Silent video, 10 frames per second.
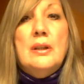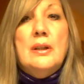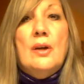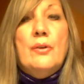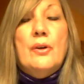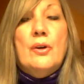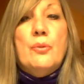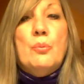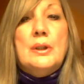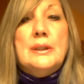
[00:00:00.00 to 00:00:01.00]
The
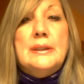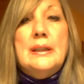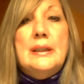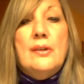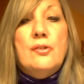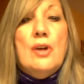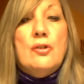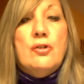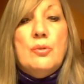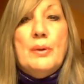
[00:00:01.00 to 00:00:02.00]
earth works in
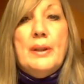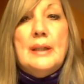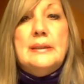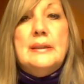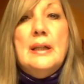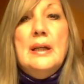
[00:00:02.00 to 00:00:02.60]
conjunction with us.